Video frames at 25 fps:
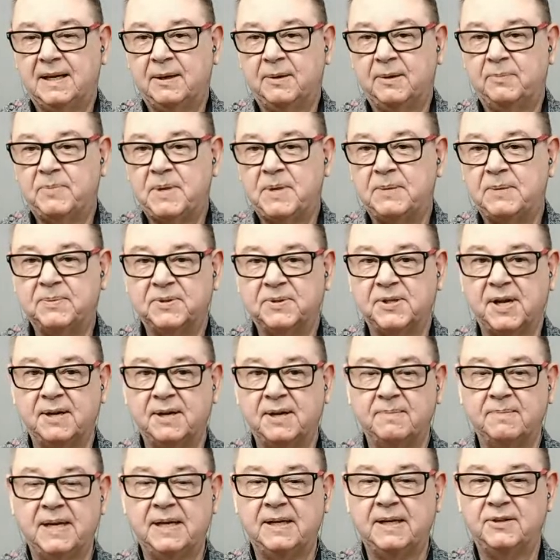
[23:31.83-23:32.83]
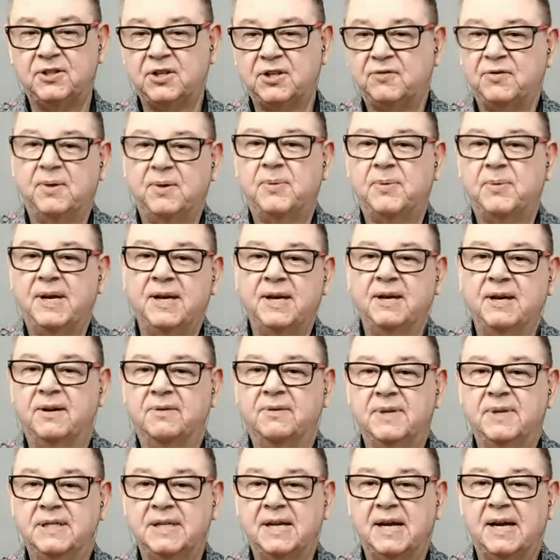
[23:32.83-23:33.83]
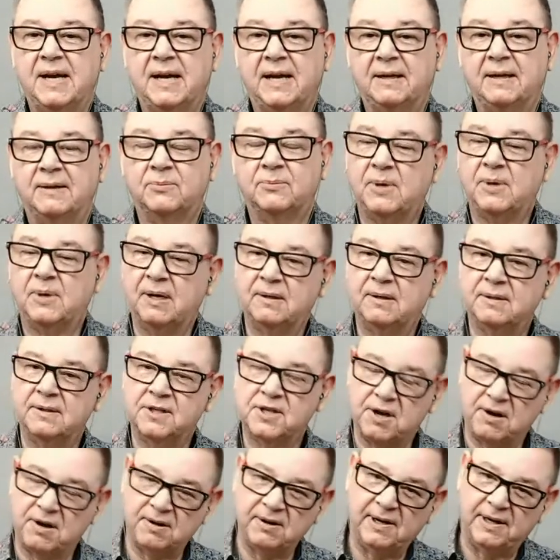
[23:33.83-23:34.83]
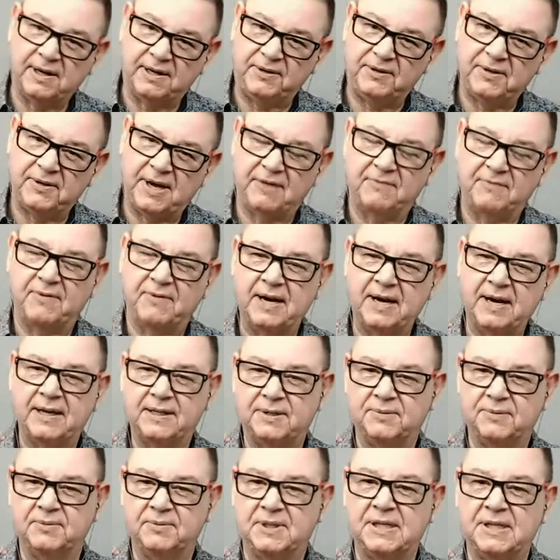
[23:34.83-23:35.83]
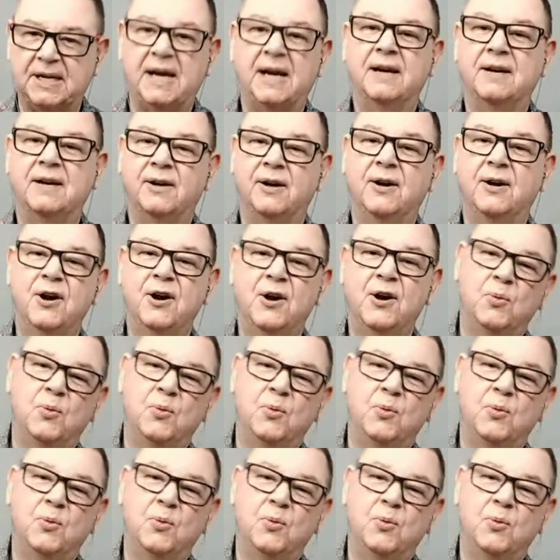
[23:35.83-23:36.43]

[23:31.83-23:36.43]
people say to me, Geoffrey, when are you going to retire? Well, Cheryl, are you getting ready to retire?